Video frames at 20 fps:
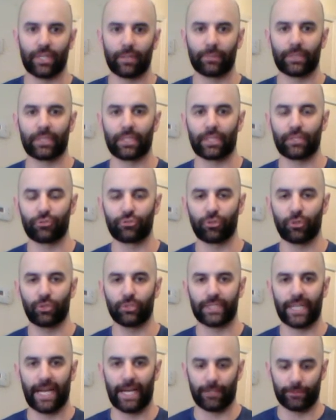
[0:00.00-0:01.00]
I'm going to
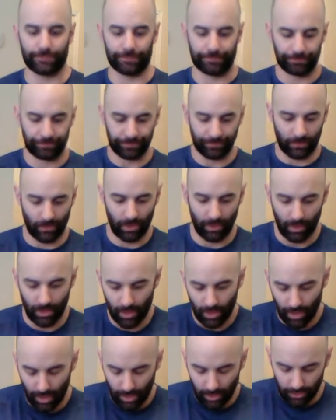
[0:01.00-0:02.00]
control down.
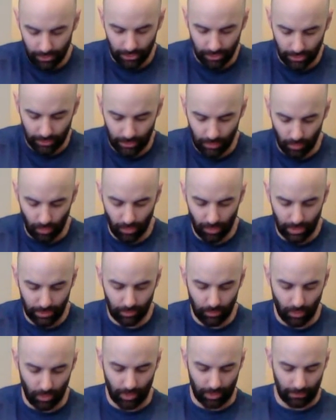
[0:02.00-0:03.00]
Show you one
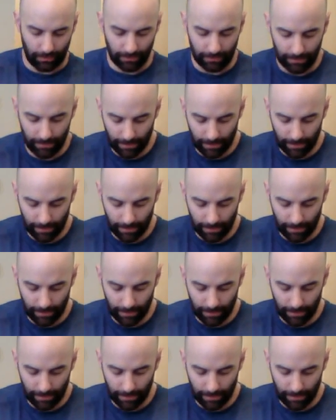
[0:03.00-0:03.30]
more.